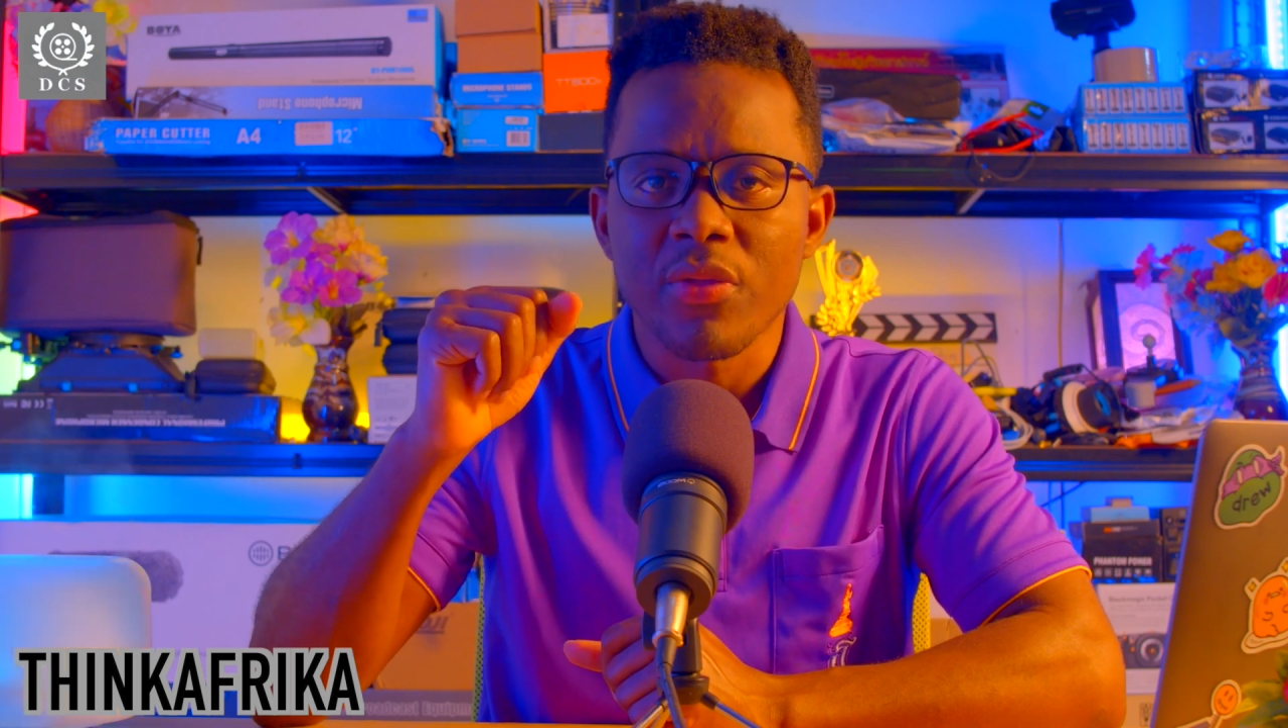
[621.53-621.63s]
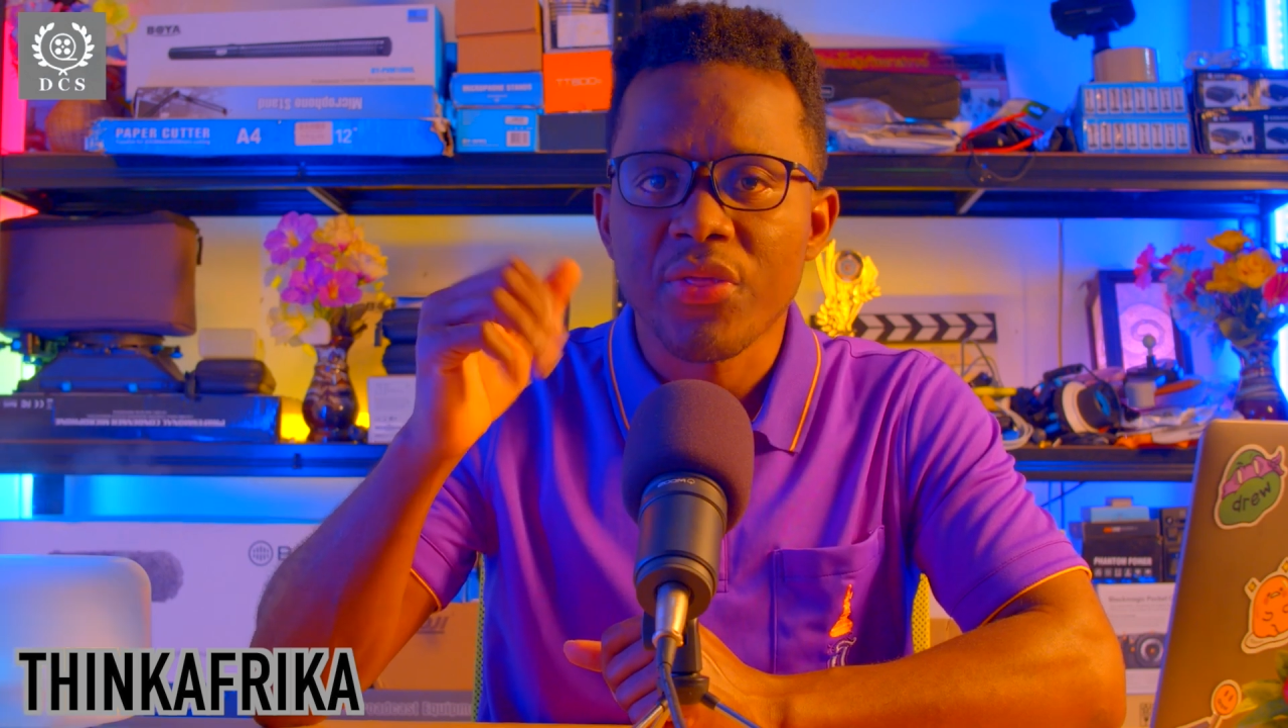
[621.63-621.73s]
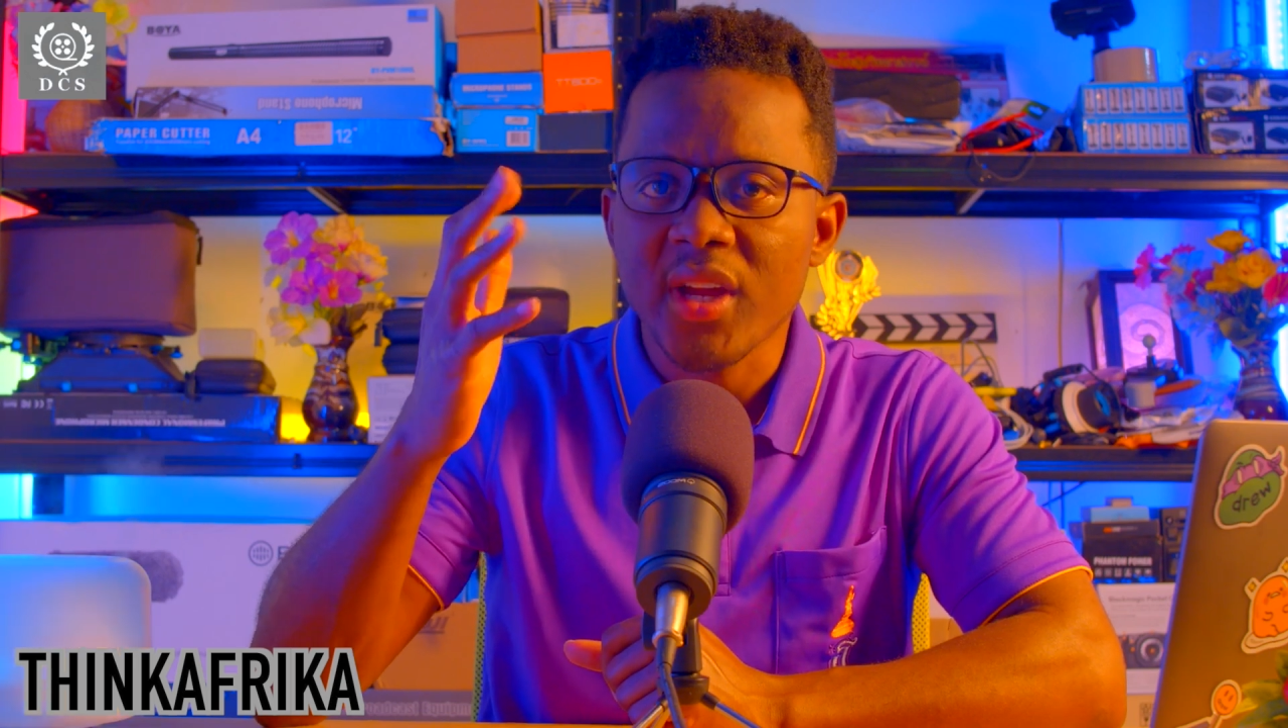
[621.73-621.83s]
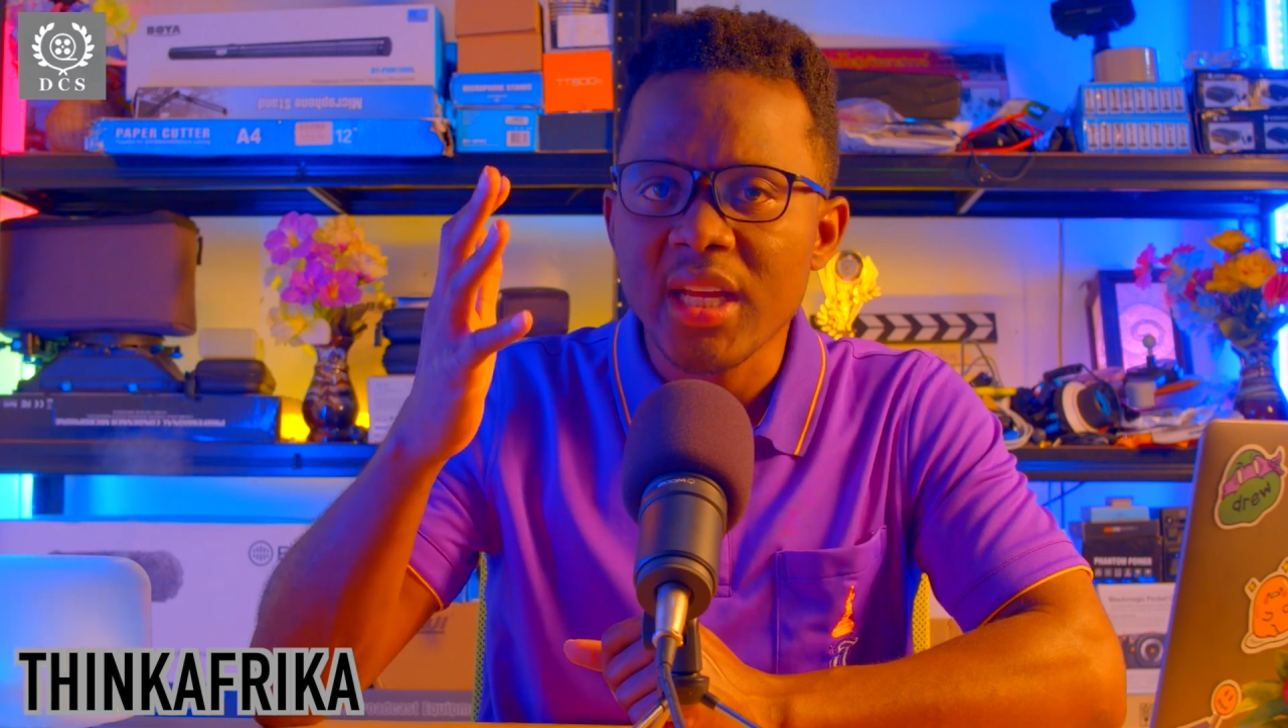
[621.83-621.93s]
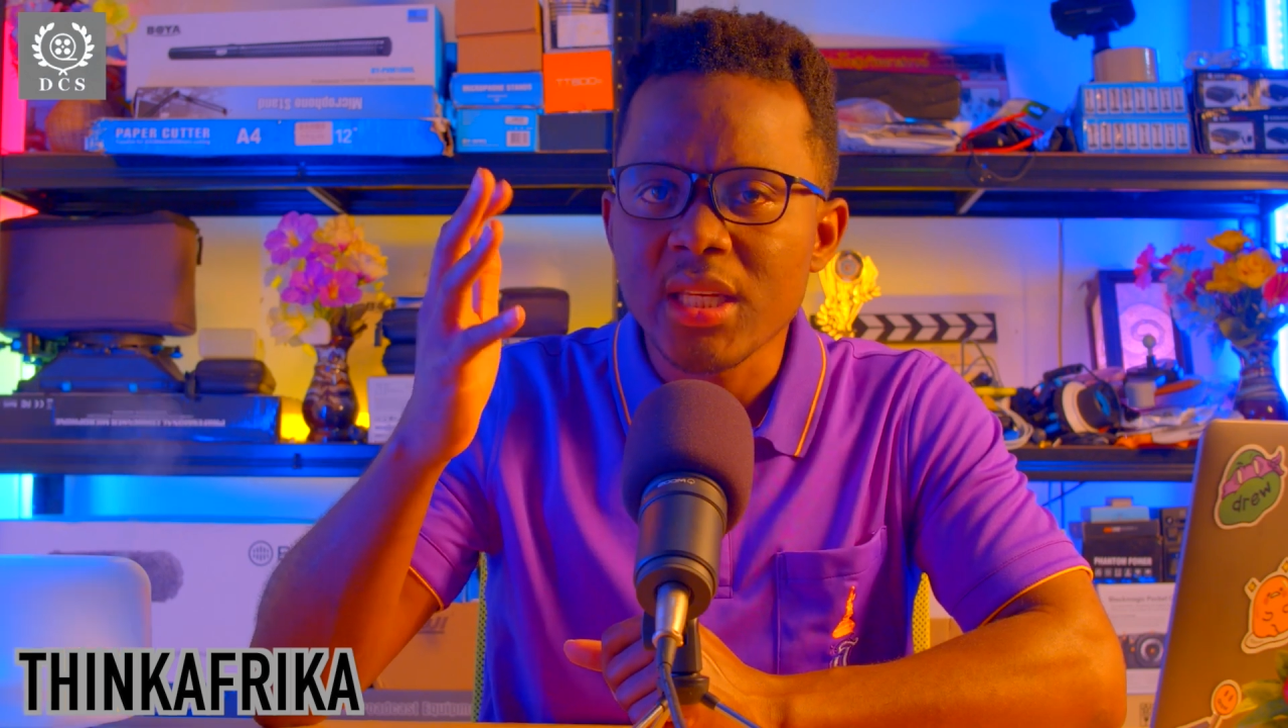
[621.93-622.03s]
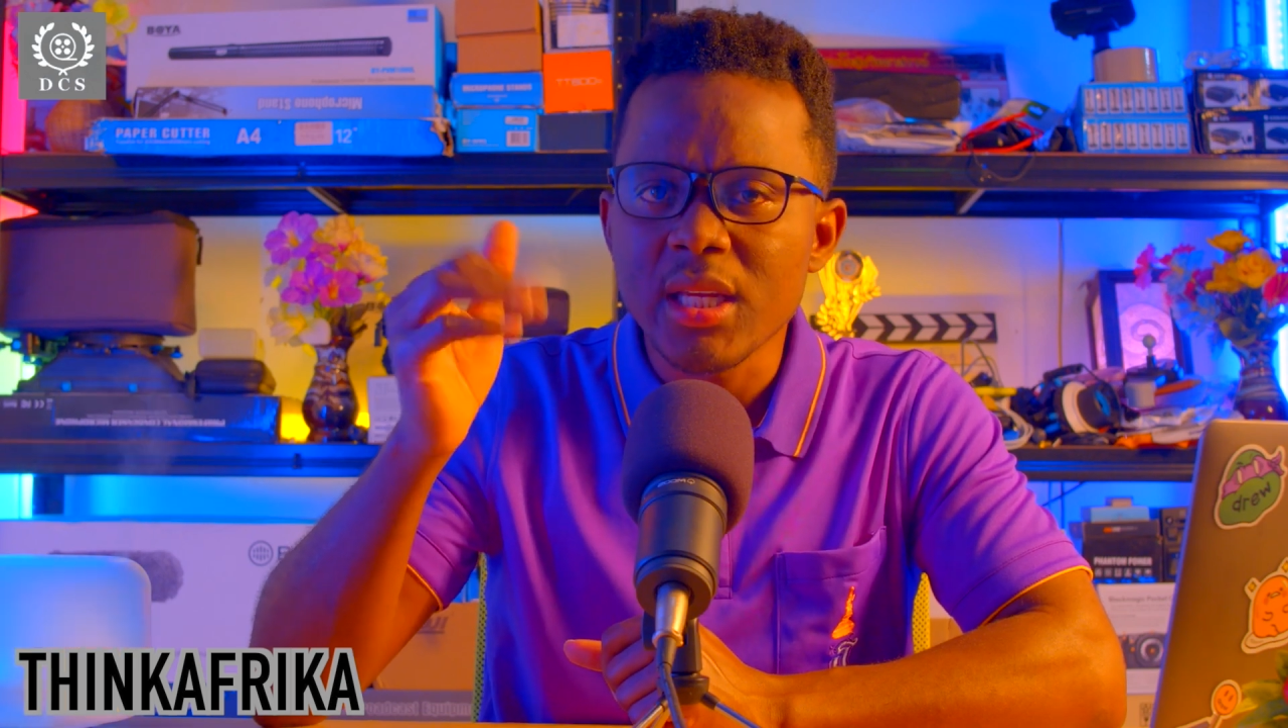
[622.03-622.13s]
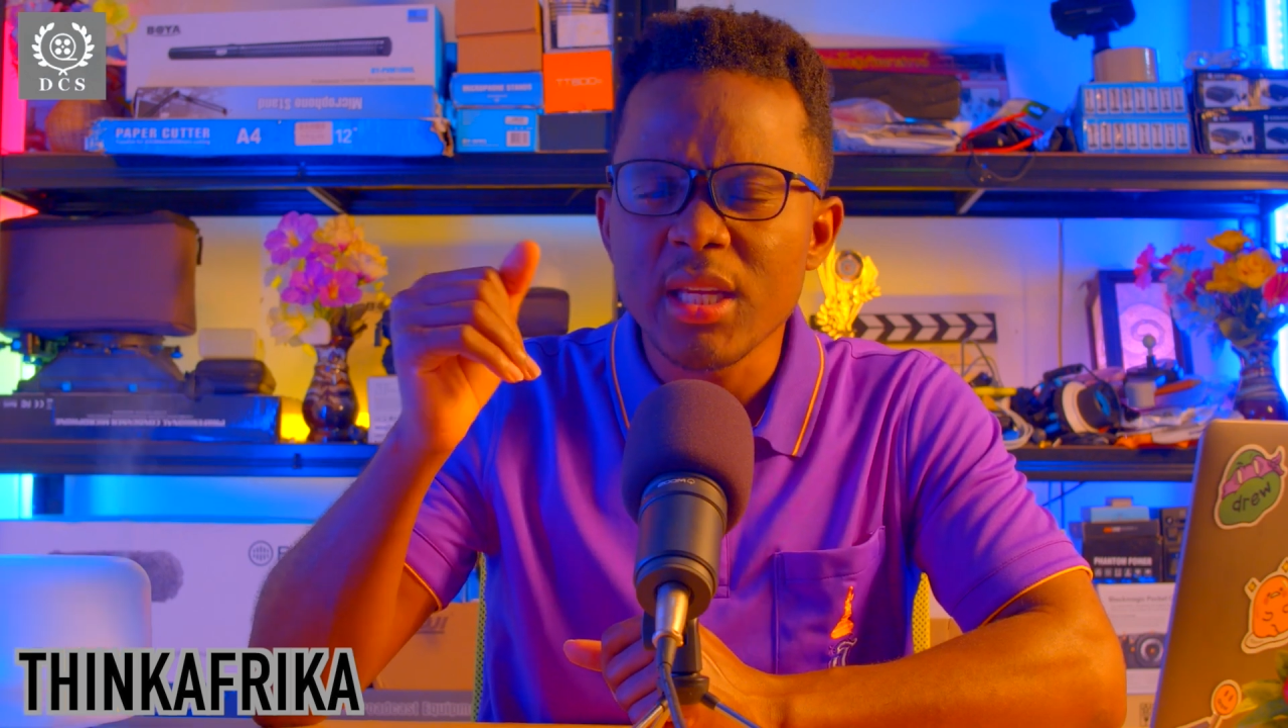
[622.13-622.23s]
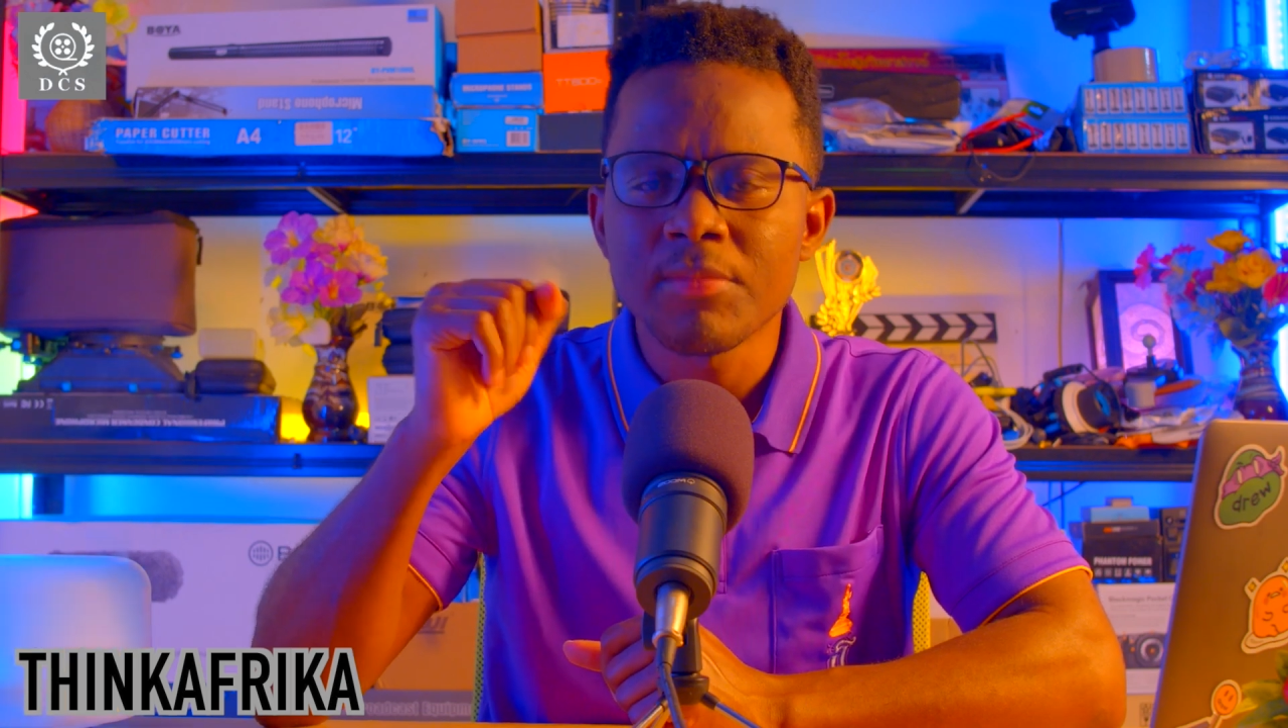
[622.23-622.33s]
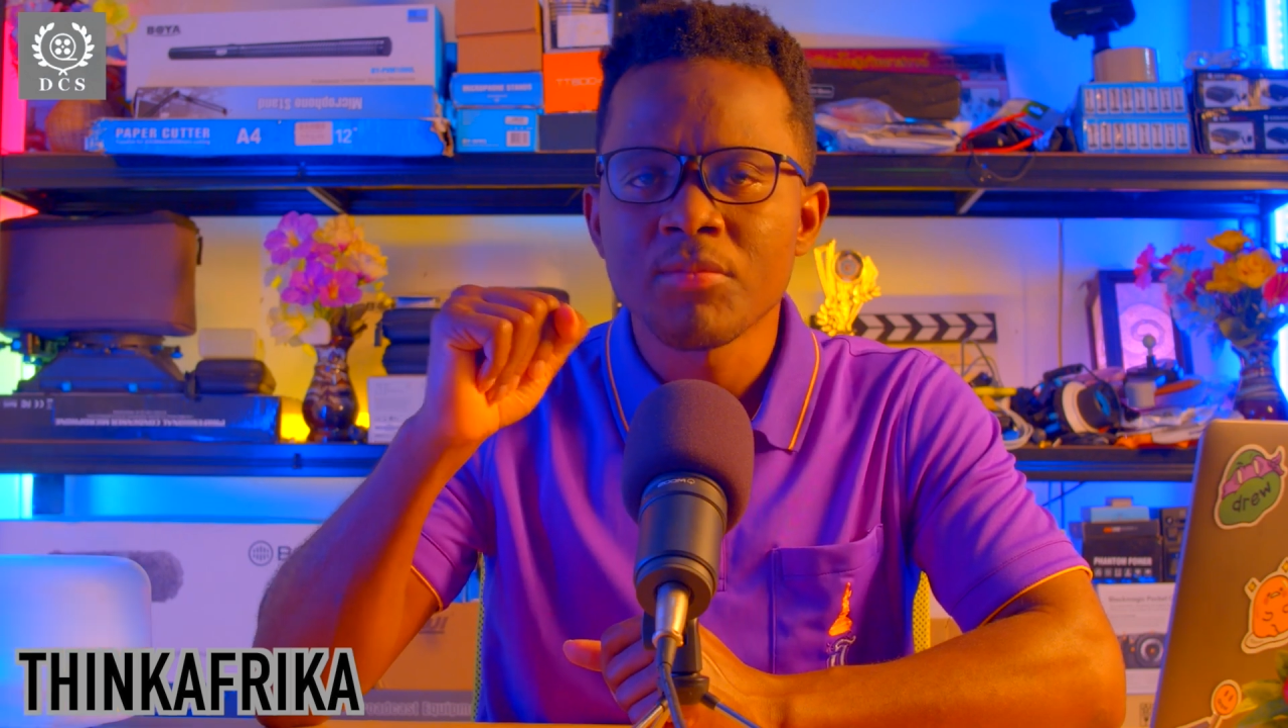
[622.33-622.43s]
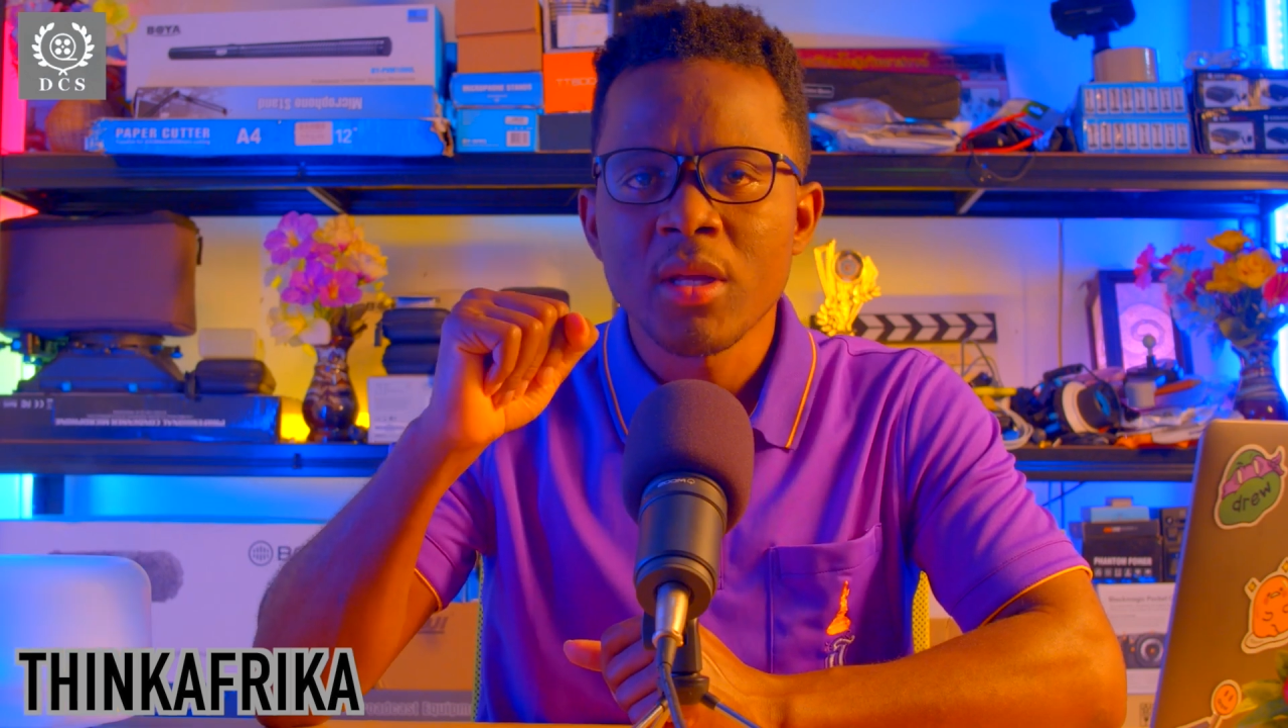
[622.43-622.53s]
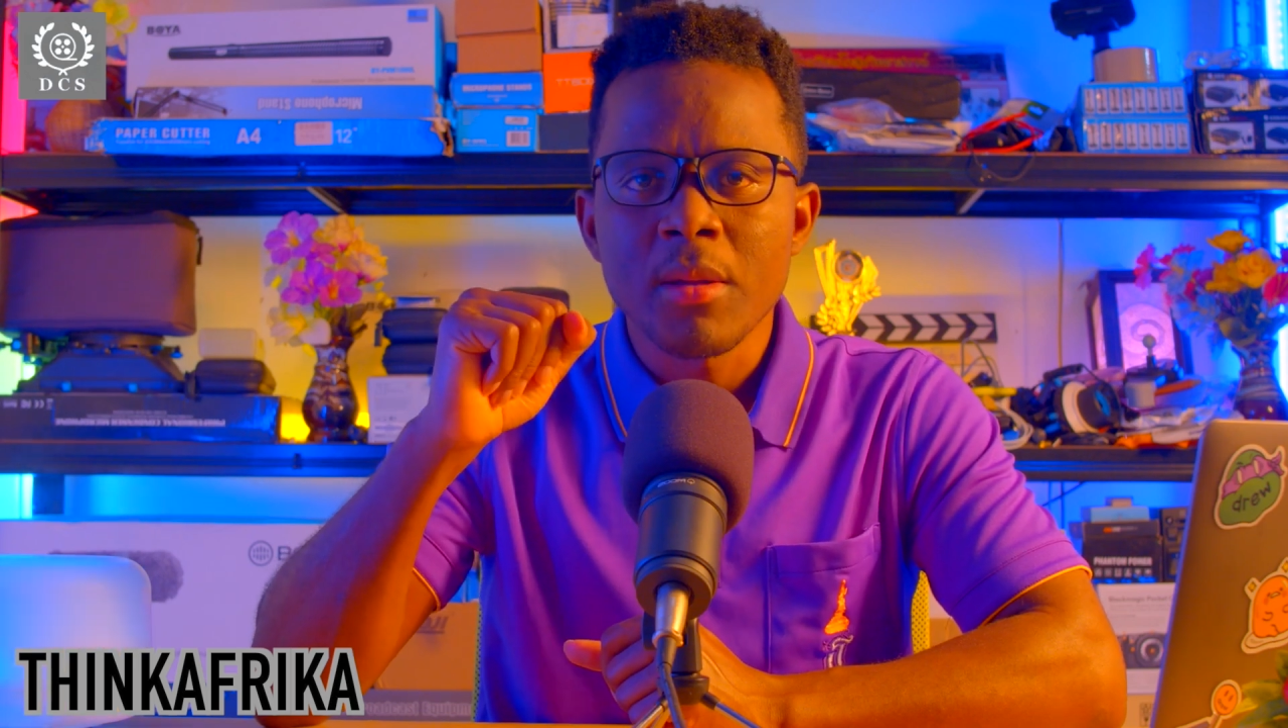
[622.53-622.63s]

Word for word: threatened.